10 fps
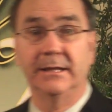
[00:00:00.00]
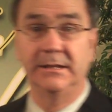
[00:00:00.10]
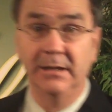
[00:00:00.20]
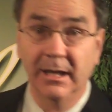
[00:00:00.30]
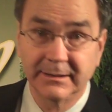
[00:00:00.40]

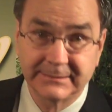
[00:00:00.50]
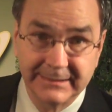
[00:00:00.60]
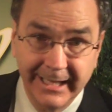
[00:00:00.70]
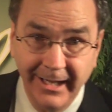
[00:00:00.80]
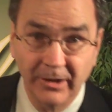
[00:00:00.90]
you got to
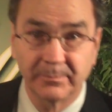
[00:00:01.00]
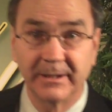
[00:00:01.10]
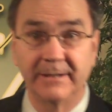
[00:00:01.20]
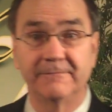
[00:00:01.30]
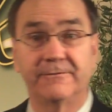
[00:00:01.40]
seek help
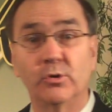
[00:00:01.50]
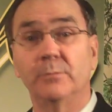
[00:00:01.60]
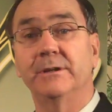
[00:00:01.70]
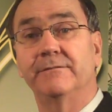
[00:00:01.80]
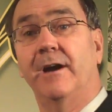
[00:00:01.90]
and
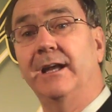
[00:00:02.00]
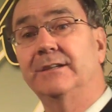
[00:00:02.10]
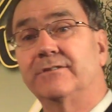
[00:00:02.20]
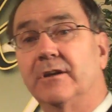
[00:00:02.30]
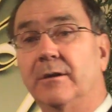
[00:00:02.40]
informed
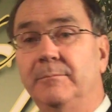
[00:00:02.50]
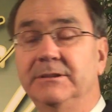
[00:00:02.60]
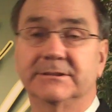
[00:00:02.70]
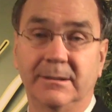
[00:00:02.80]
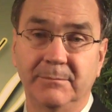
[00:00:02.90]
advice from
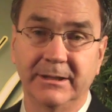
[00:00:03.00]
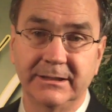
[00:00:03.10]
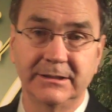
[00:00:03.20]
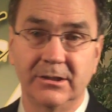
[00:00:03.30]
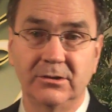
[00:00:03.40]
somebody
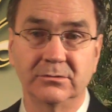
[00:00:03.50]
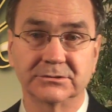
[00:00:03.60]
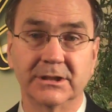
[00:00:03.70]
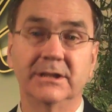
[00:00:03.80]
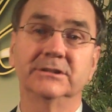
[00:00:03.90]
that
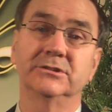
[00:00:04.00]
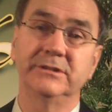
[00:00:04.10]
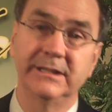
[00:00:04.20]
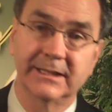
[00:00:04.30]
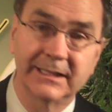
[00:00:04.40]
knows, so
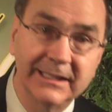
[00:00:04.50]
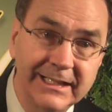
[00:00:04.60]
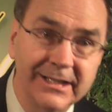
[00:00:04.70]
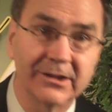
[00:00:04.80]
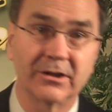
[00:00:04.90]
you can get
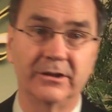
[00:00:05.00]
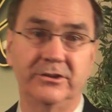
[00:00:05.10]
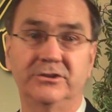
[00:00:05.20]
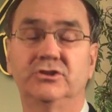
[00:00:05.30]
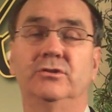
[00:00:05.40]
clear on
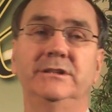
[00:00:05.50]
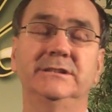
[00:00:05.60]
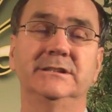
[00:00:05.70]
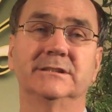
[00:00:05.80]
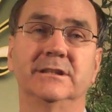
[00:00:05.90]
your
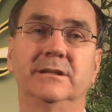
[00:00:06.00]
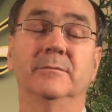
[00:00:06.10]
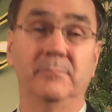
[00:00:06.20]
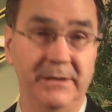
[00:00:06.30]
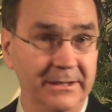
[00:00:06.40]
choices.
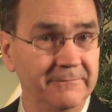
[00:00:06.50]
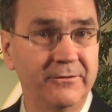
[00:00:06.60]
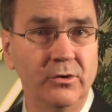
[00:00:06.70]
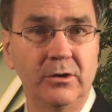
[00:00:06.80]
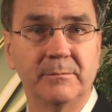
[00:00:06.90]
Be
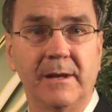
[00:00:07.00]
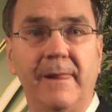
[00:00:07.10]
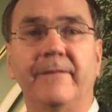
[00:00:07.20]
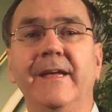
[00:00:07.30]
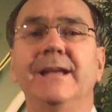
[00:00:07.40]
informed.
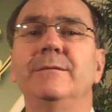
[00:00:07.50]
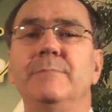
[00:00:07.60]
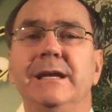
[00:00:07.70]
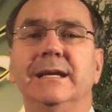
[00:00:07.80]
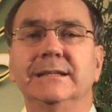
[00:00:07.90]
Then
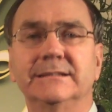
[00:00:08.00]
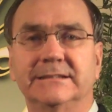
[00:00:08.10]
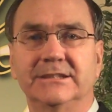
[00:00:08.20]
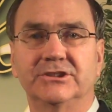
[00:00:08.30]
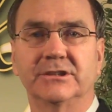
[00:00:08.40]
make a
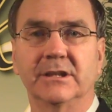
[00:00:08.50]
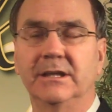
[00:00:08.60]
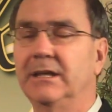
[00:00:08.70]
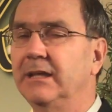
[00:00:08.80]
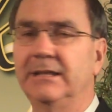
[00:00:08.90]
decision.
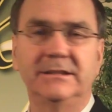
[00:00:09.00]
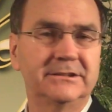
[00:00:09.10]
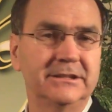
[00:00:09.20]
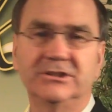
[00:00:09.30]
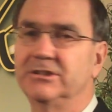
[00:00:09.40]

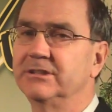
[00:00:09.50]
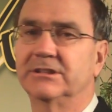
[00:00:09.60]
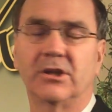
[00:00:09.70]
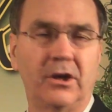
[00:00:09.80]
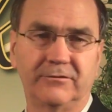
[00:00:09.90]
Indecision
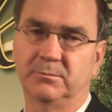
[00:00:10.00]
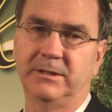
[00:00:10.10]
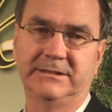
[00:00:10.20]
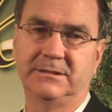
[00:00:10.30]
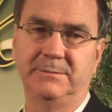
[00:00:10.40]
is an awful
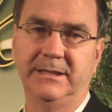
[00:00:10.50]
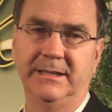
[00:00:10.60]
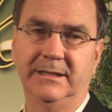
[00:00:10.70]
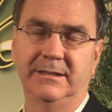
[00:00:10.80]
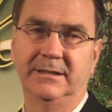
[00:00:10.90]
place to be.
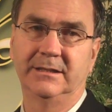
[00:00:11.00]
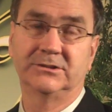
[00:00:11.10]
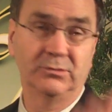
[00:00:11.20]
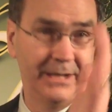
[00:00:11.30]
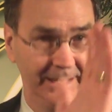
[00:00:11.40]

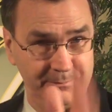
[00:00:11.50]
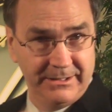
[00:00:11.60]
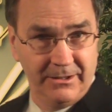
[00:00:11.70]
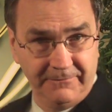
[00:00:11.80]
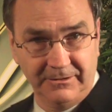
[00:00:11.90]
It's okay to be
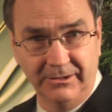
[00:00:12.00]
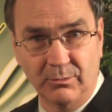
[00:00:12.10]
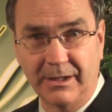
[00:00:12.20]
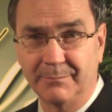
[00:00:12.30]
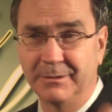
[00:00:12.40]
there for a
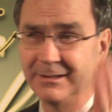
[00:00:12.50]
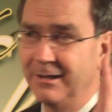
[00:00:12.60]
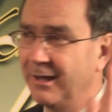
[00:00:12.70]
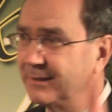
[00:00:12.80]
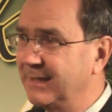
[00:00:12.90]
little while,
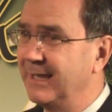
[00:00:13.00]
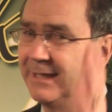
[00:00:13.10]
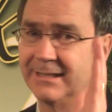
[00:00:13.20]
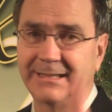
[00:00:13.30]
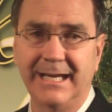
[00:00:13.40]
but not day
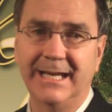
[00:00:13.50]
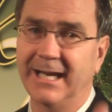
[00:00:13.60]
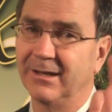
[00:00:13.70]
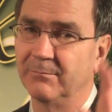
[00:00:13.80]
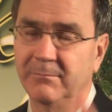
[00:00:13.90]
in, day
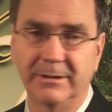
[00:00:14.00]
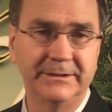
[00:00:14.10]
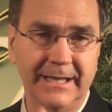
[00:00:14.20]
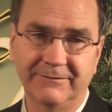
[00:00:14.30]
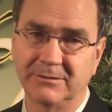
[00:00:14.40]
out,
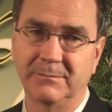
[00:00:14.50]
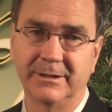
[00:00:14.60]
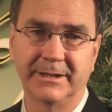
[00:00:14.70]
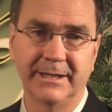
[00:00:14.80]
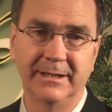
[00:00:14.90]
month after
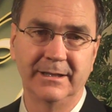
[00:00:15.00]
month.